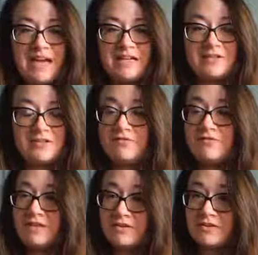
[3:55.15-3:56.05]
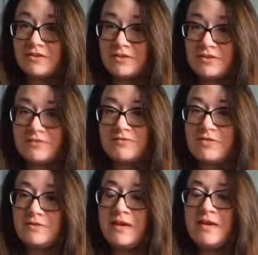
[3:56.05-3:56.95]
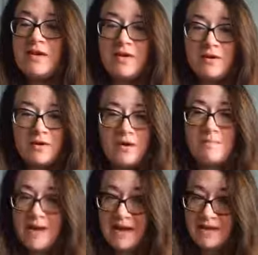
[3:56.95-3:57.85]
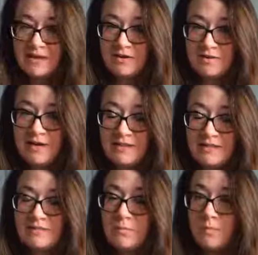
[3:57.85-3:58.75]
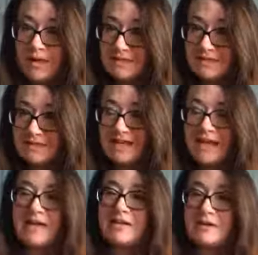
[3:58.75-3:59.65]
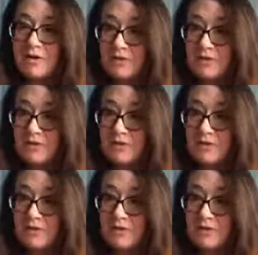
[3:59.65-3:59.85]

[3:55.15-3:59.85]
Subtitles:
it's good for the earth too. If you are bagging your pet's waste and then